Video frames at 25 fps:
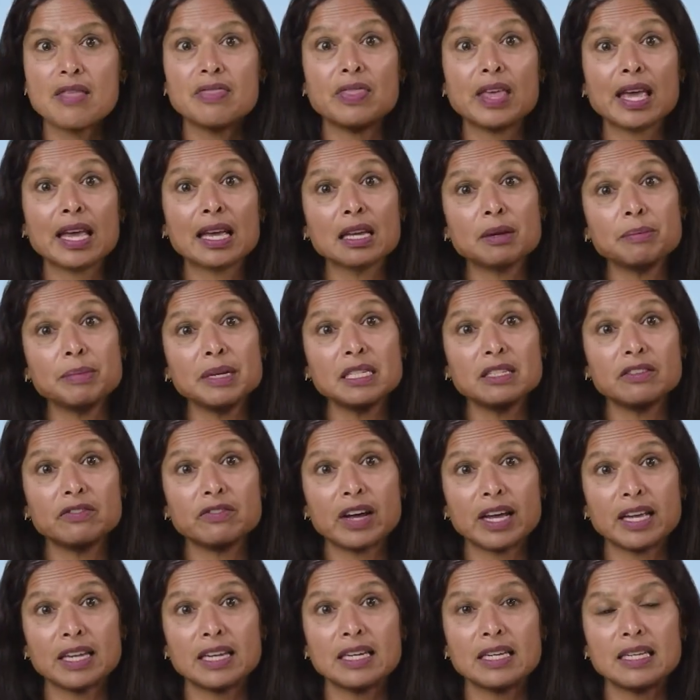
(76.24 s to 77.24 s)
and they can be
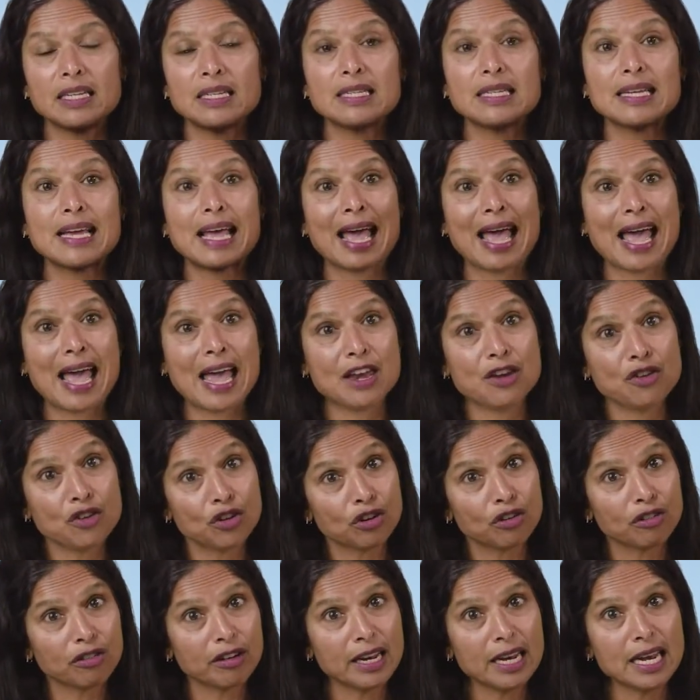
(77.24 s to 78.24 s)
divided into
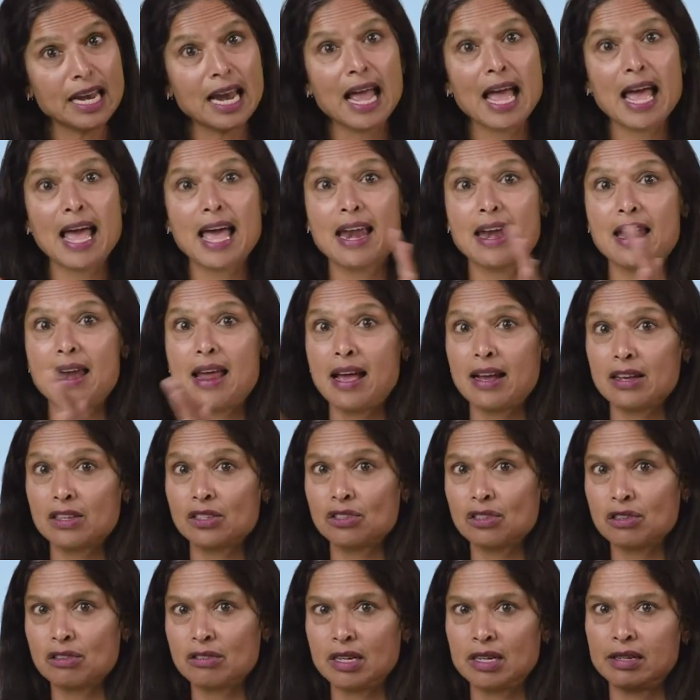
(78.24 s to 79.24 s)
endocrine and
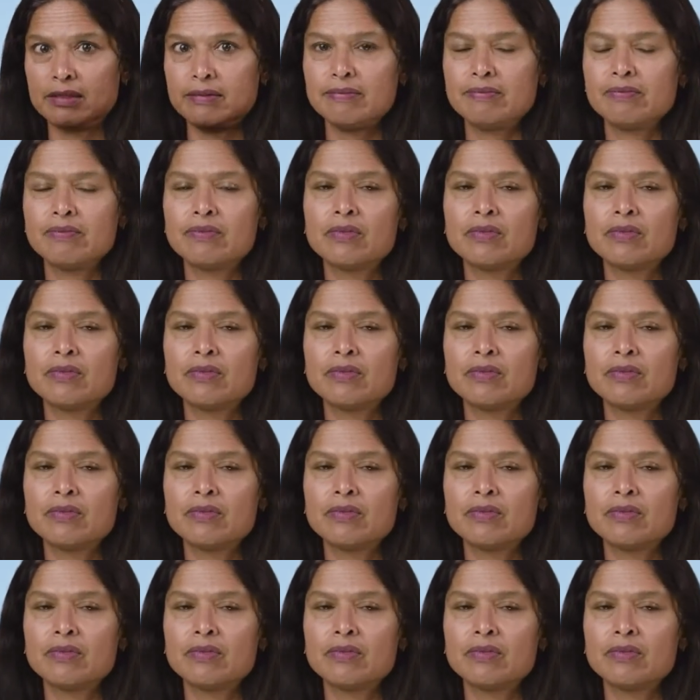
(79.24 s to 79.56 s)
exocrine.